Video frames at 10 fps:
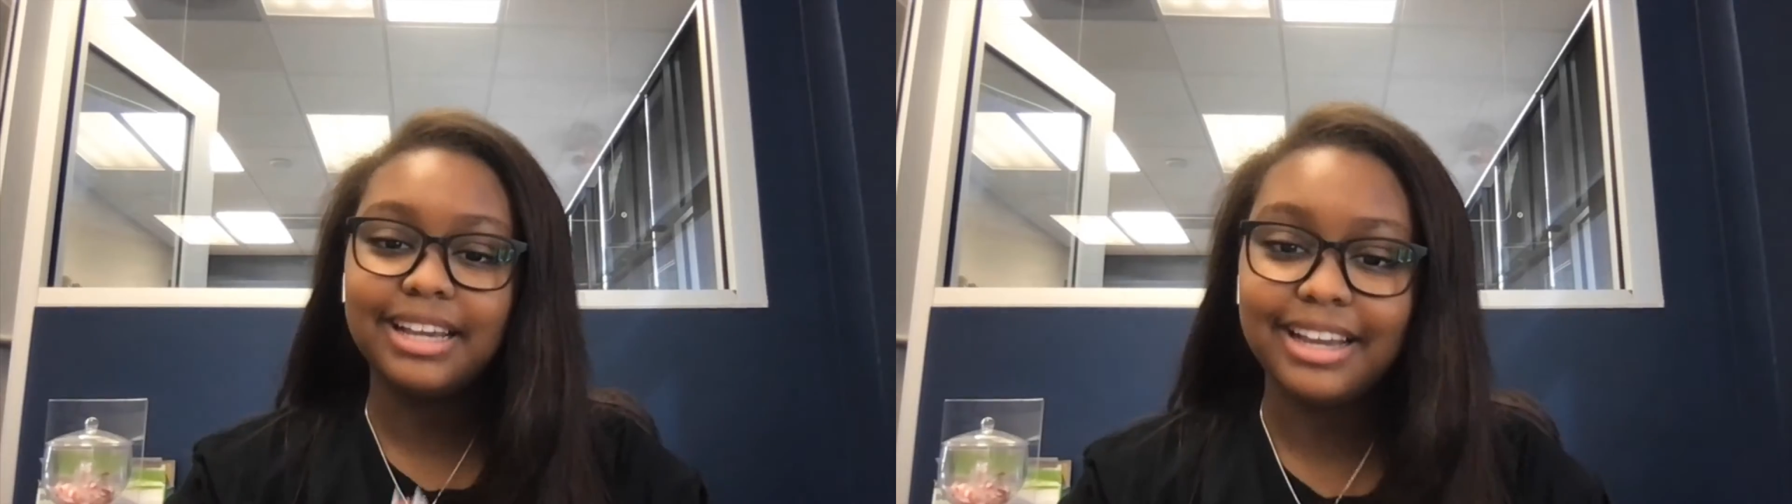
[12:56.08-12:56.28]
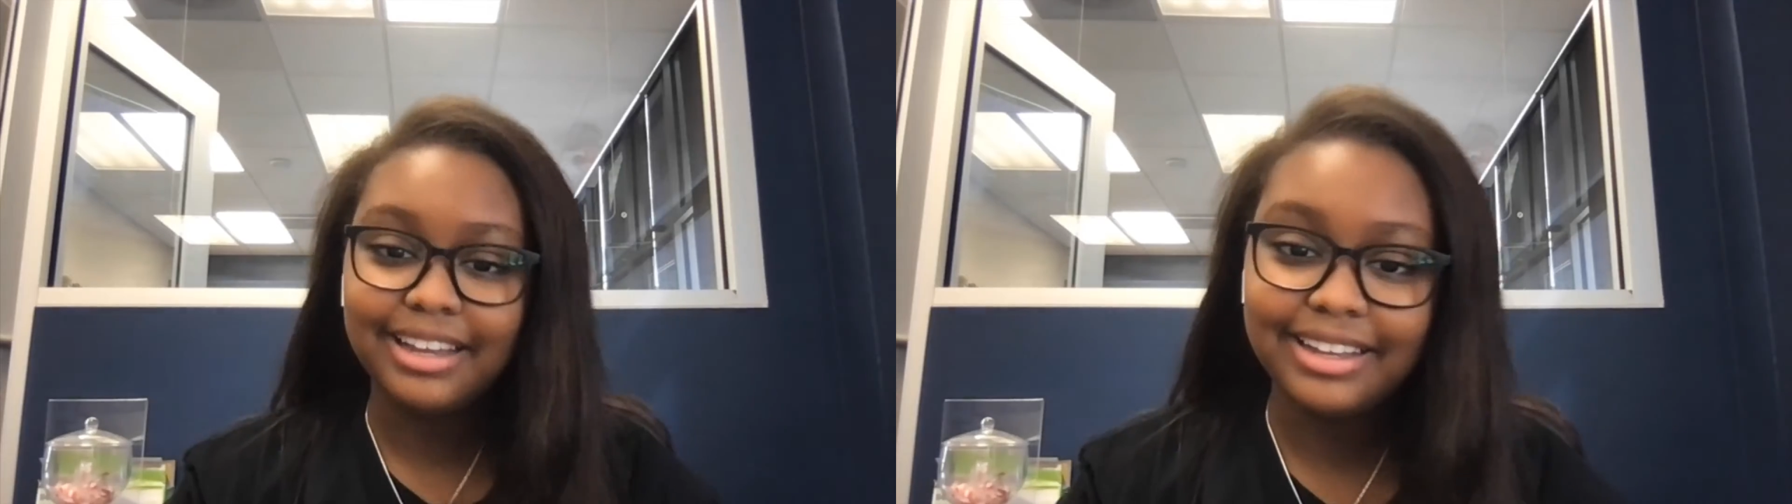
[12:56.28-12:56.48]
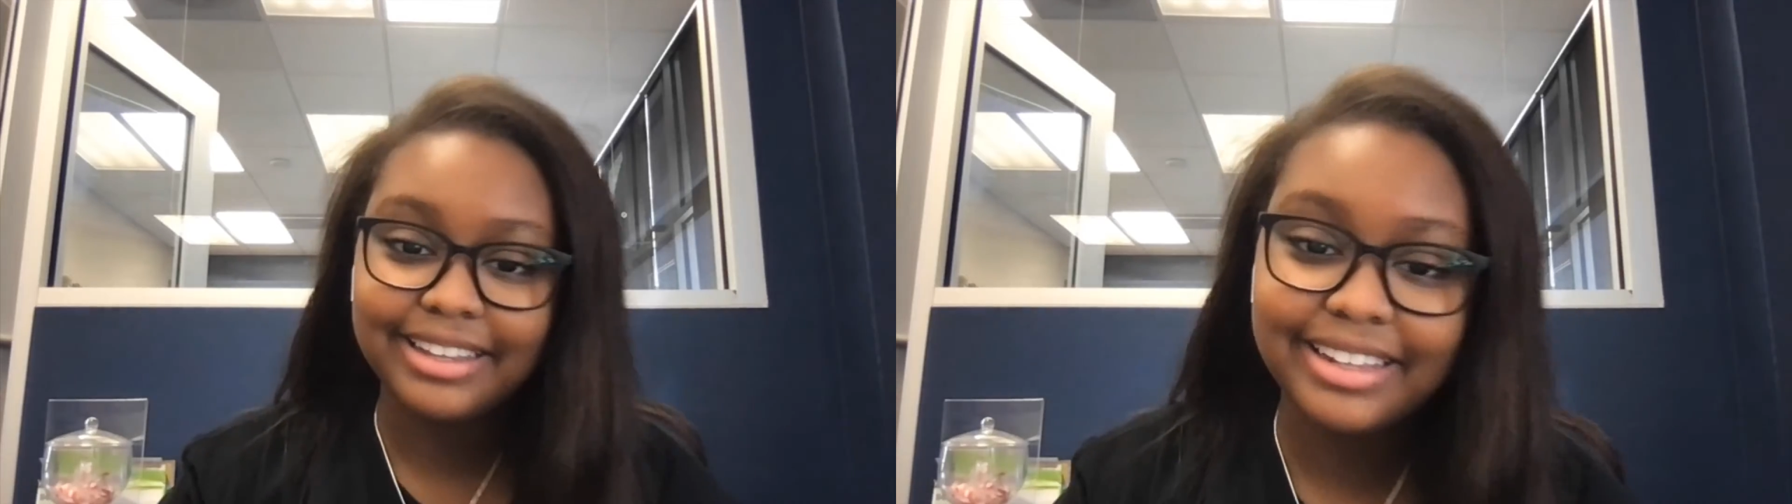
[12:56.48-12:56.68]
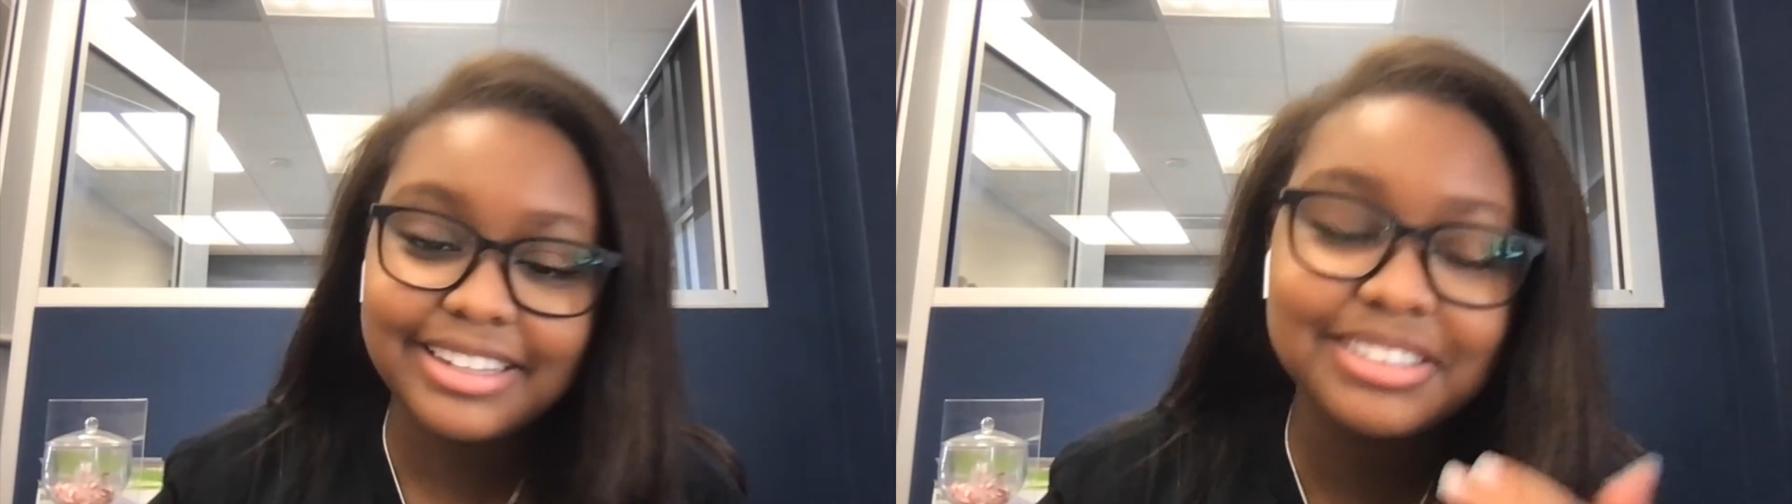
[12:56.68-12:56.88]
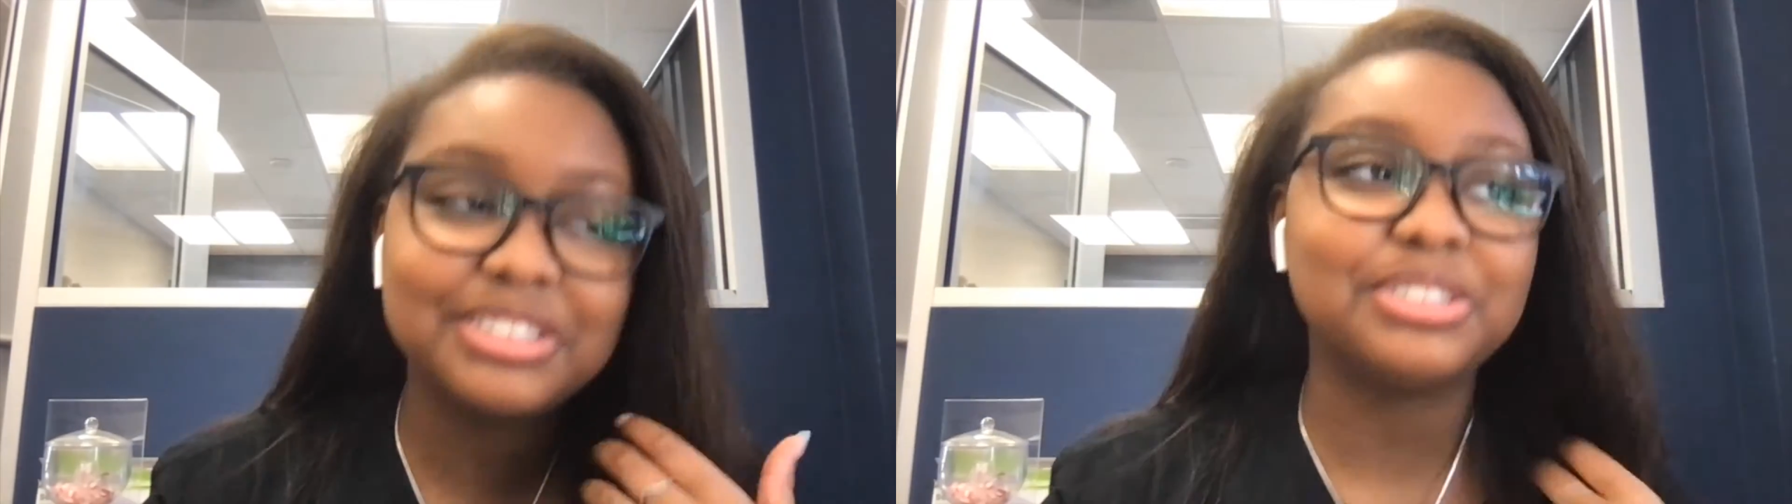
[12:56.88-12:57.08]
Hi.
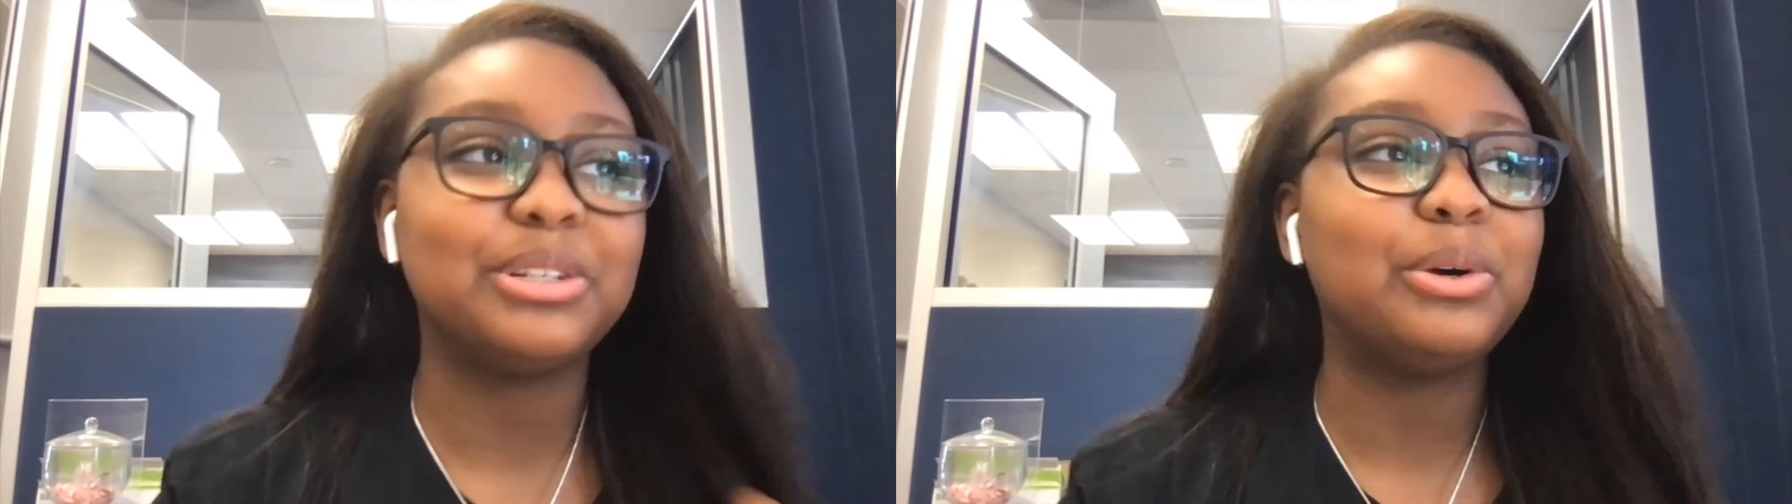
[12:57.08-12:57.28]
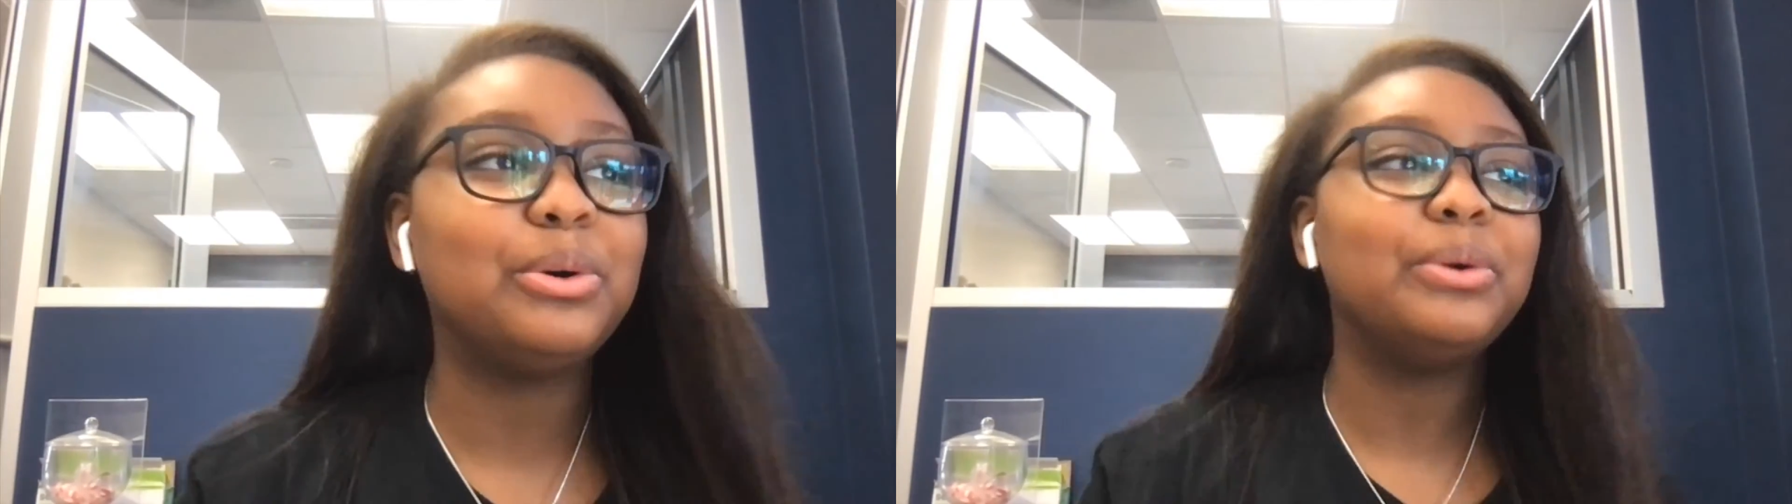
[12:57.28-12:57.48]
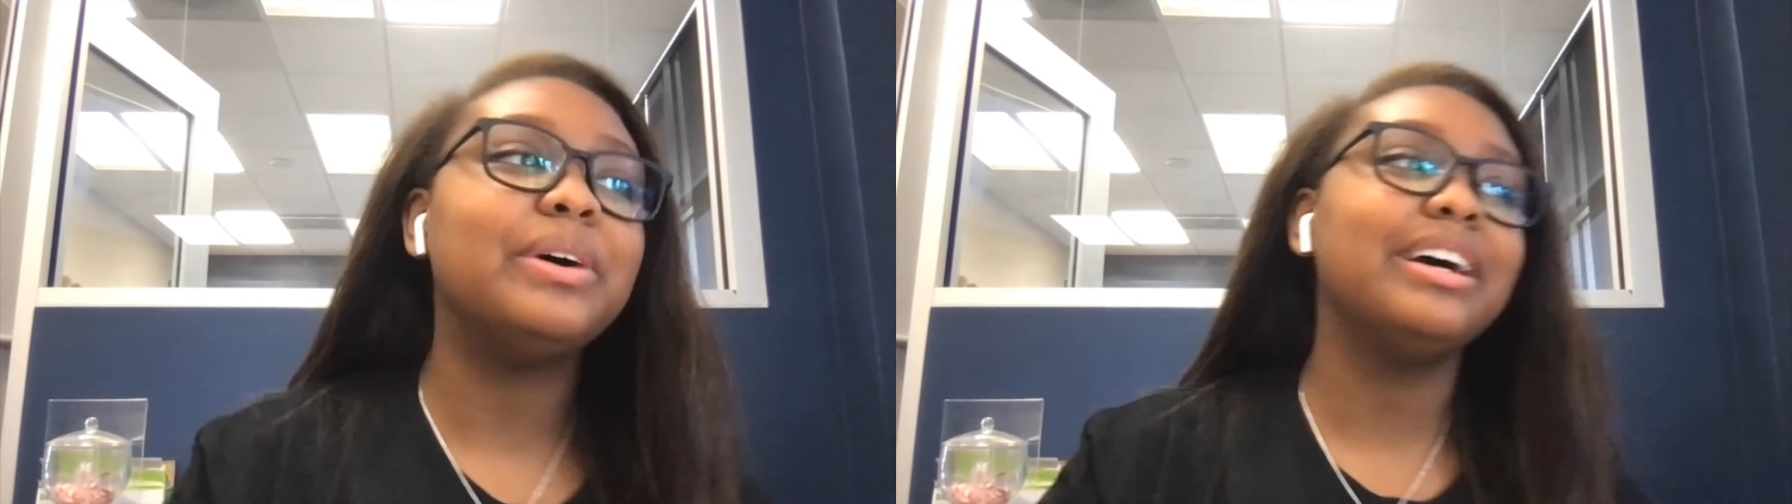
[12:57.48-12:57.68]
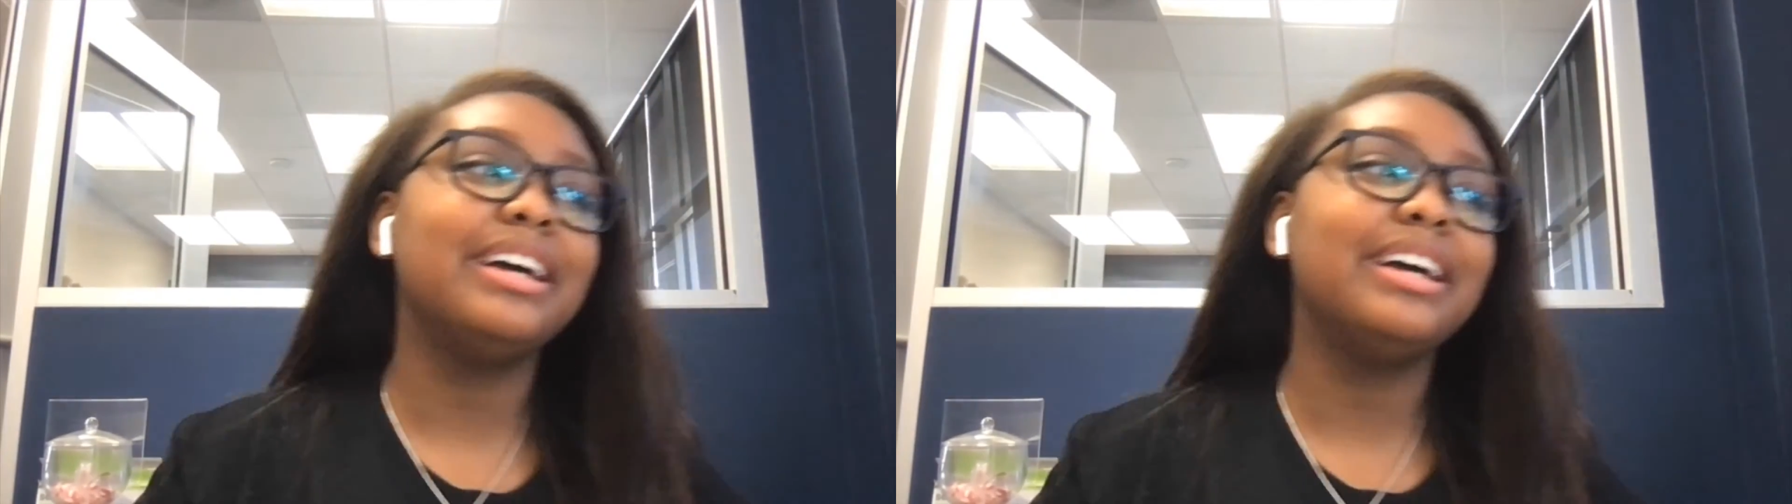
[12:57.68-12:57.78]
So,